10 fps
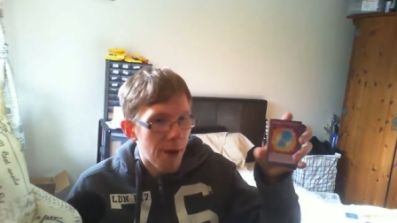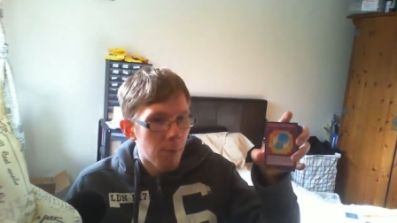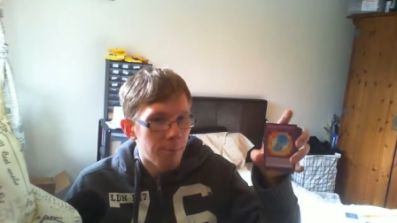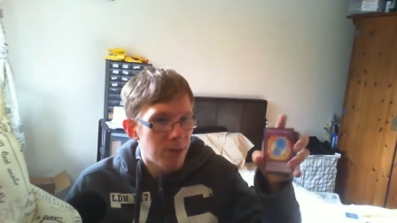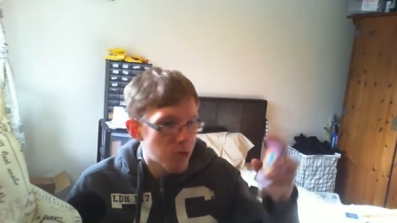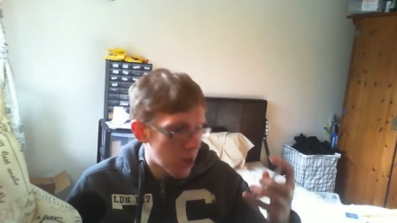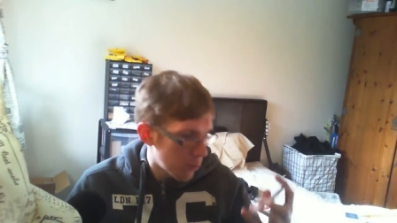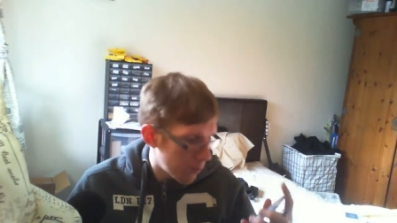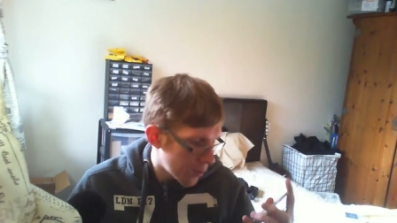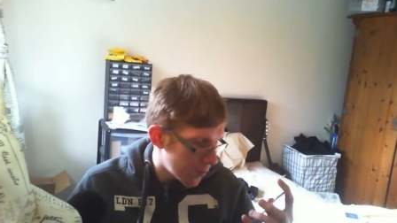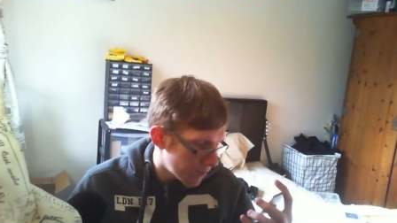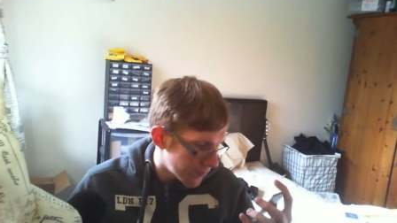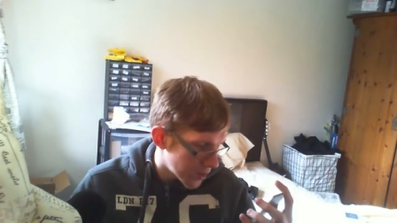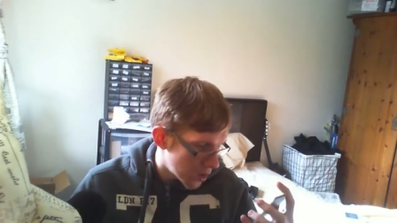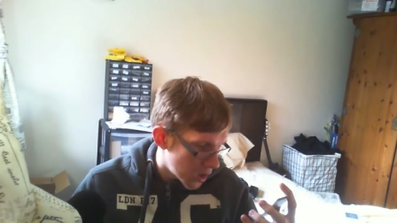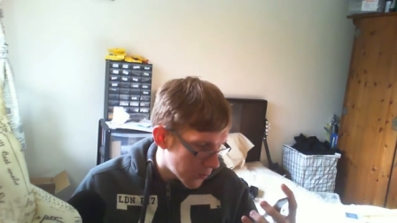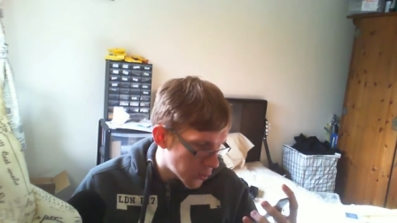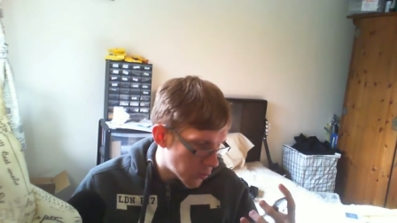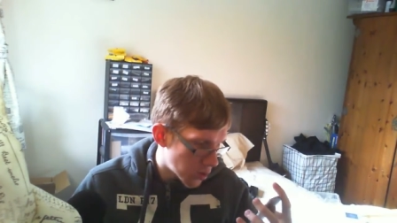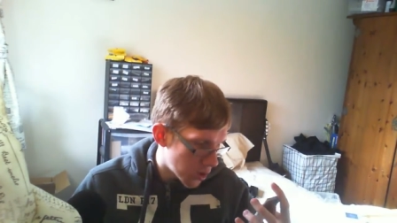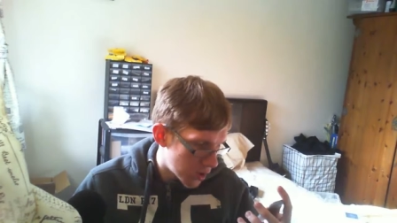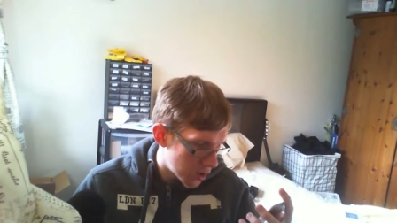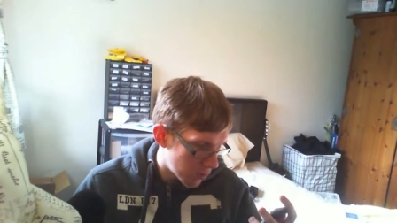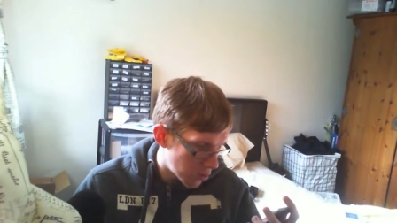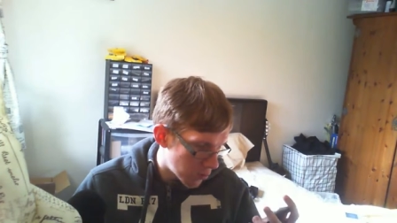Power Pinch Helper. Once per turn, when